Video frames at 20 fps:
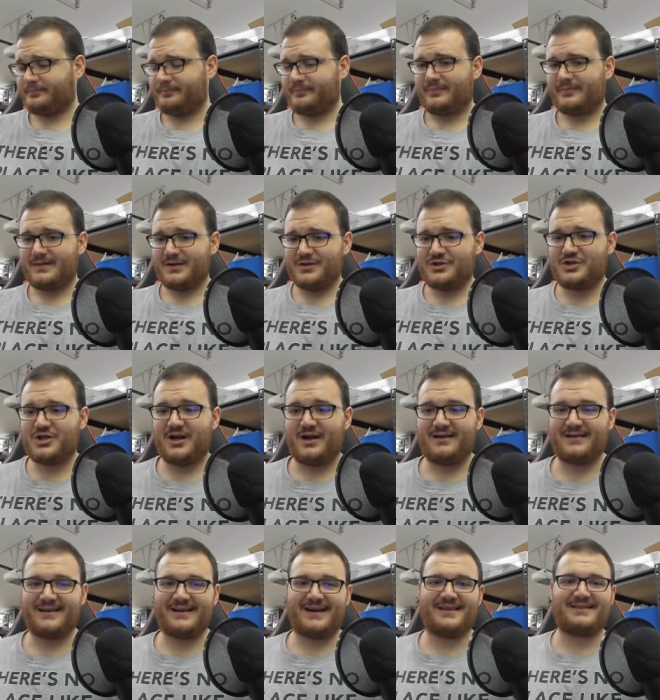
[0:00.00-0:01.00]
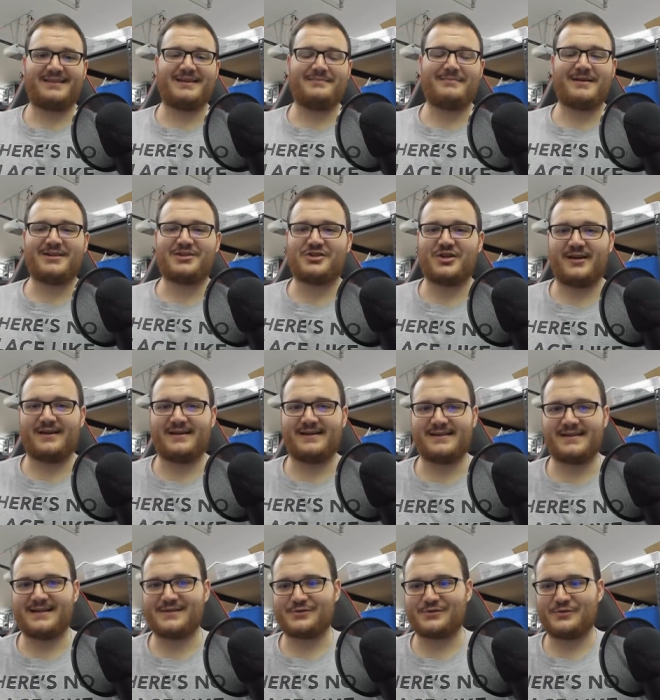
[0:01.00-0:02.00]
Chug. I think my chugging
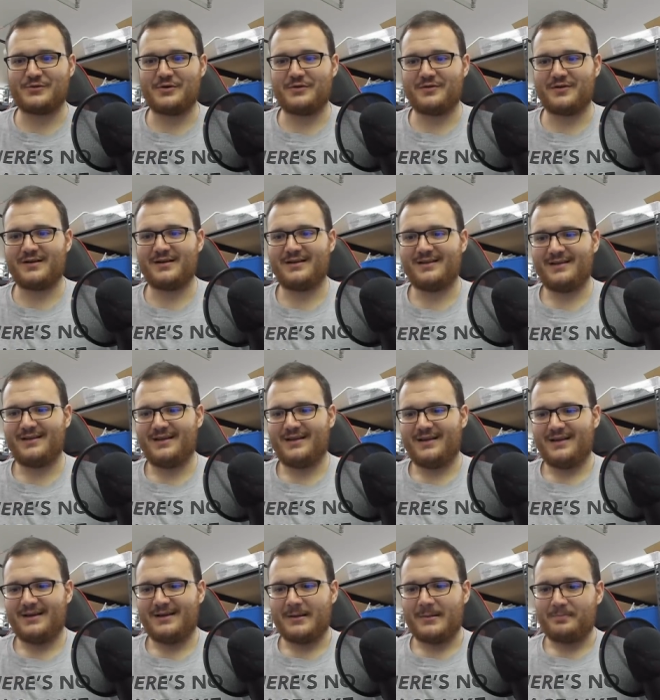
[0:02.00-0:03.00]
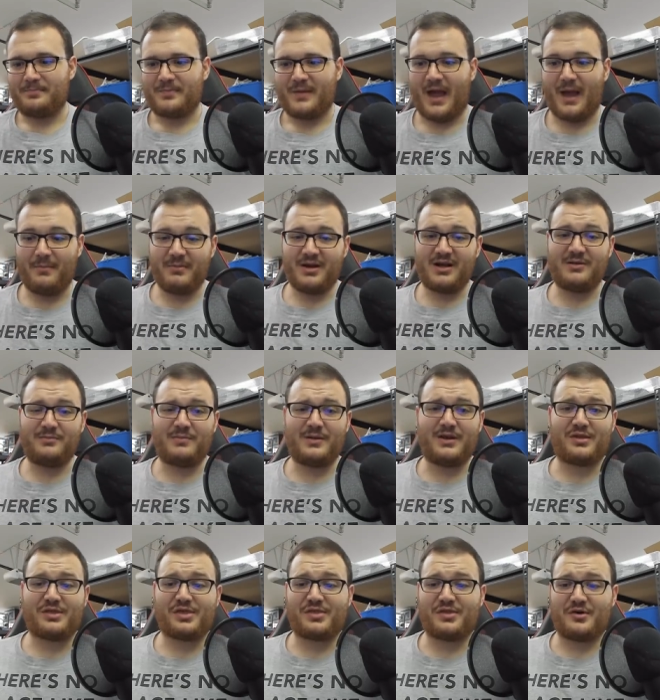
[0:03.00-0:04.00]
days are over. I'm gonna be
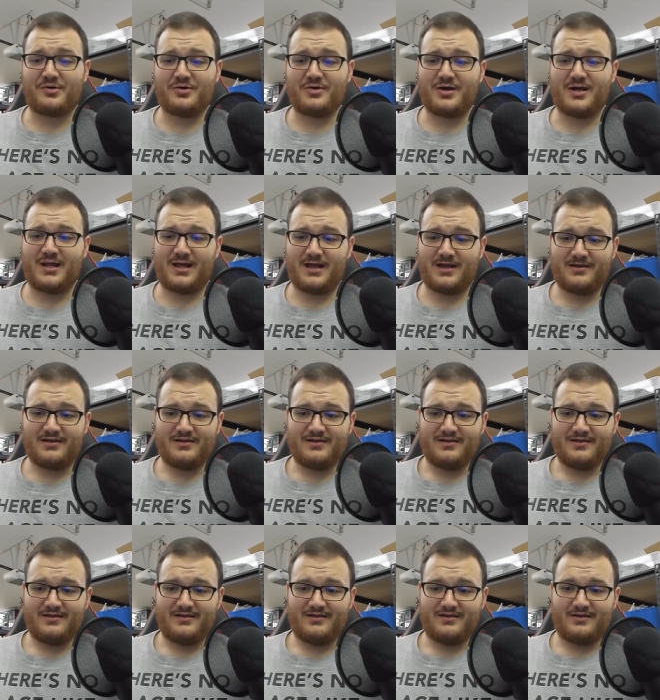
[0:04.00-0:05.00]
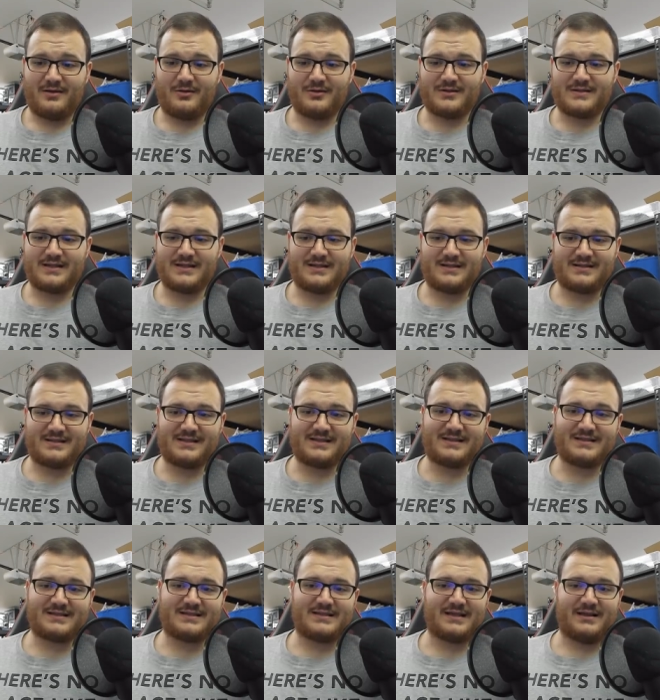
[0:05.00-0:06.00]
30. Oh, and since
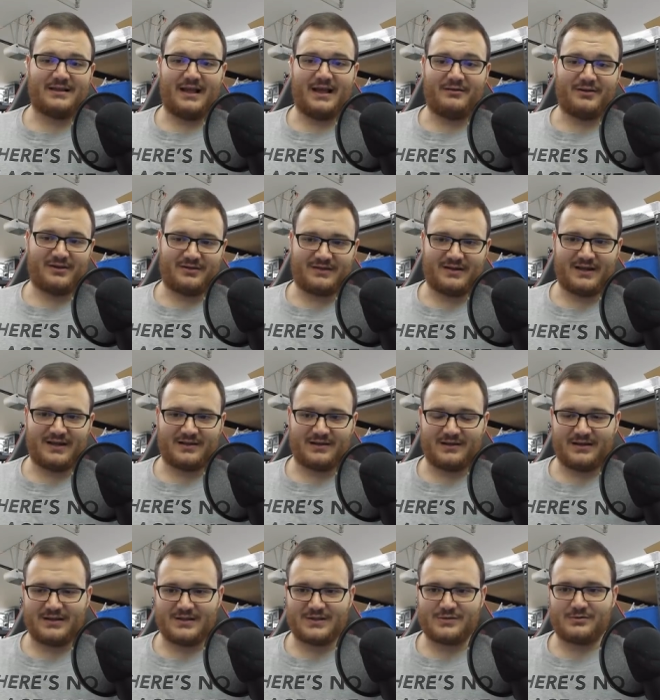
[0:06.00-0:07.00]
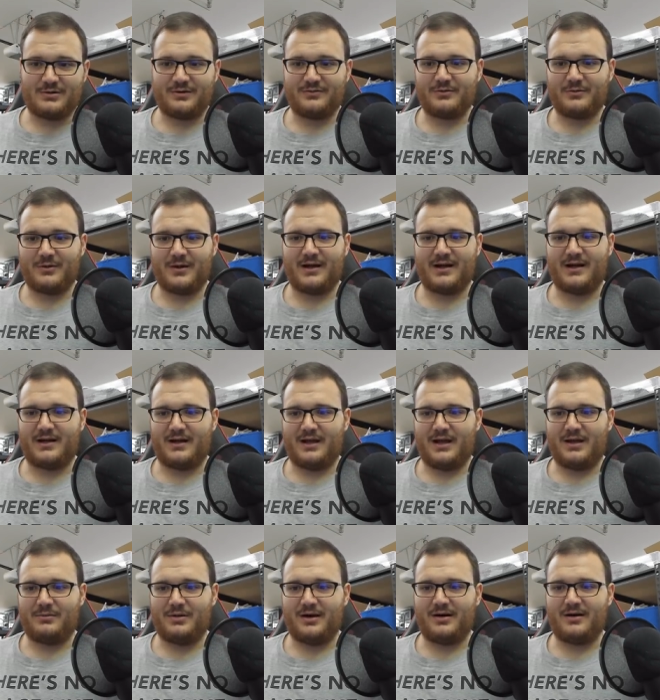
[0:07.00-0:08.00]
it's the 11th, technically it's 12:29
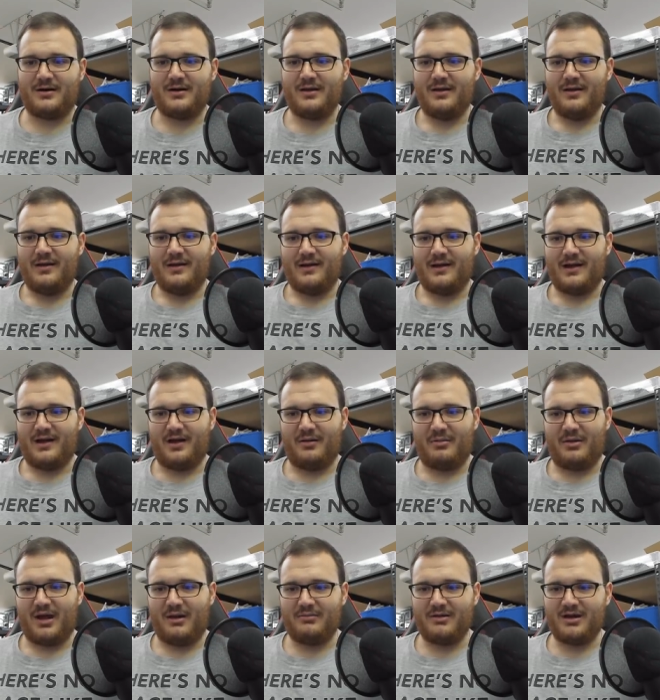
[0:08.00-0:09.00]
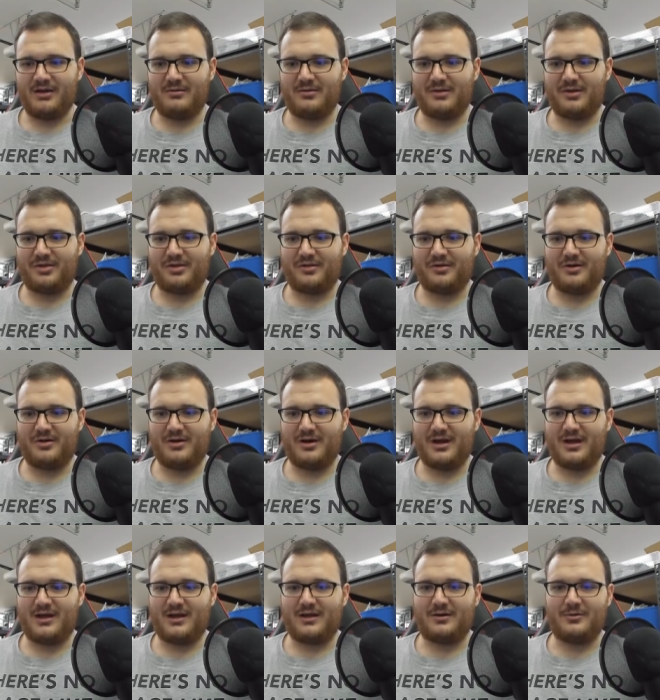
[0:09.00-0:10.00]
a.m. here. I'm gonna be
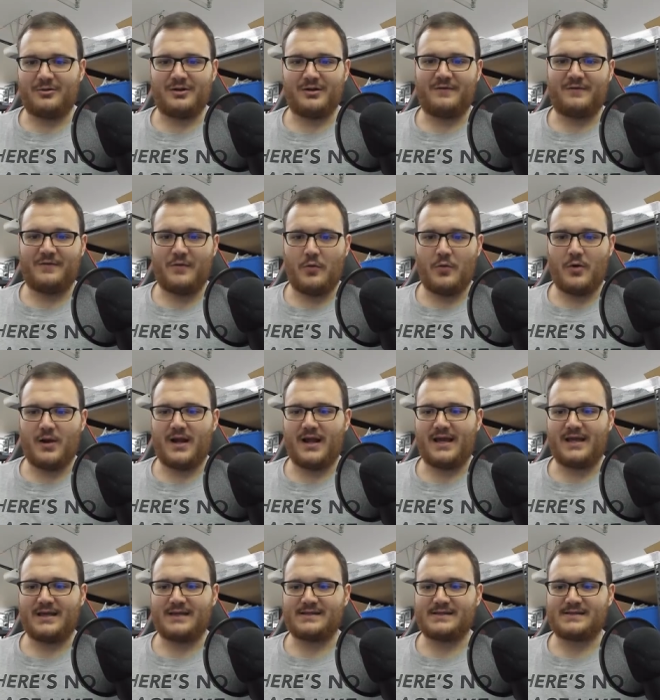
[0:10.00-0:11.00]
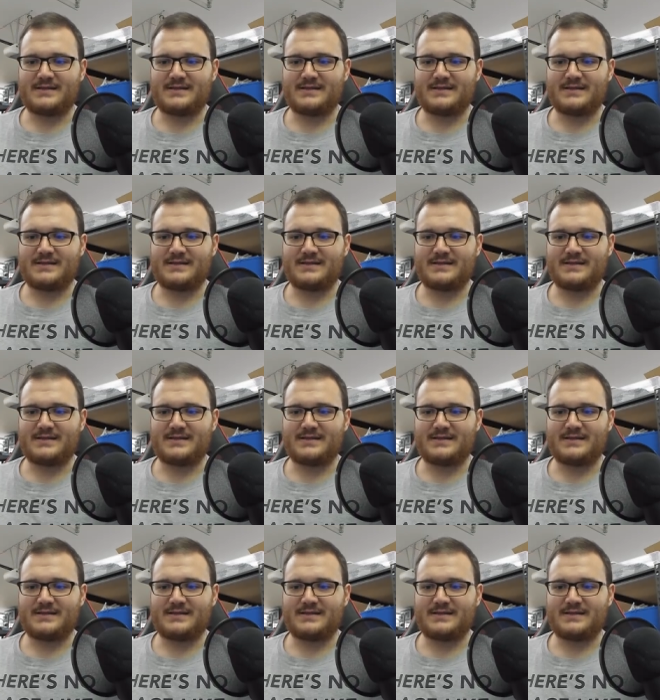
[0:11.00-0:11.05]
30 in only 4 days.